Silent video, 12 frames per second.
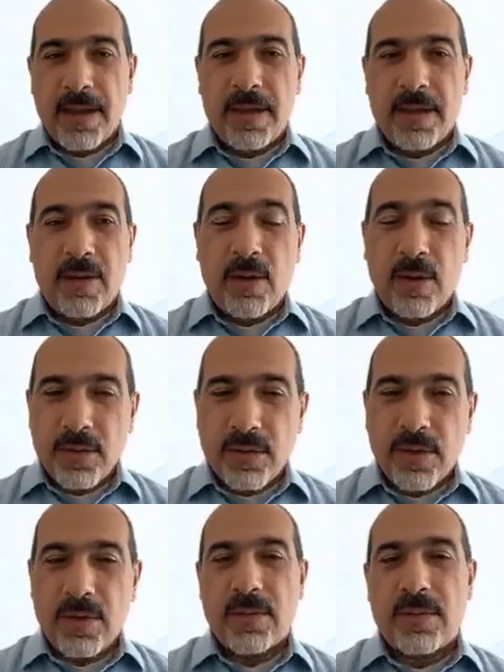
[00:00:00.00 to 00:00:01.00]

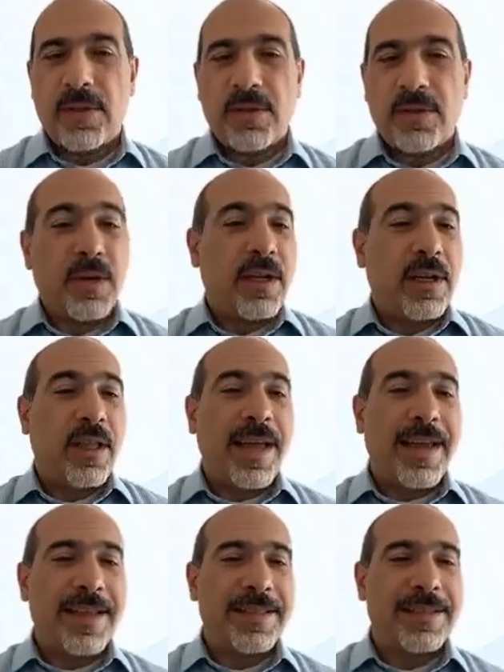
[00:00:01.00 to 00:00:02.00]
Also, installing
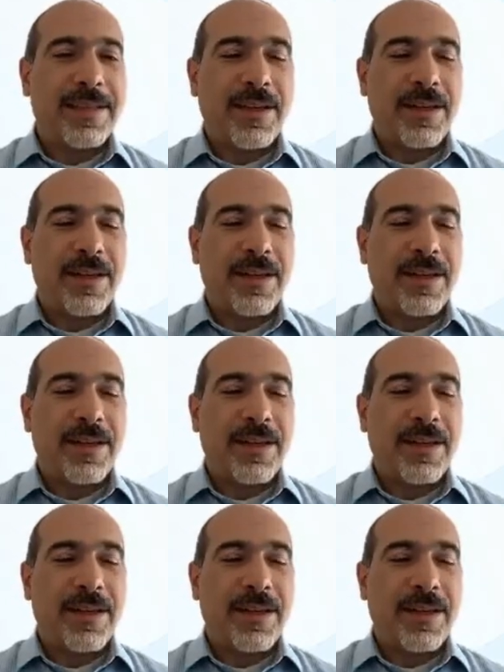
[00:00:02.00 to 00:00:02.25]
clients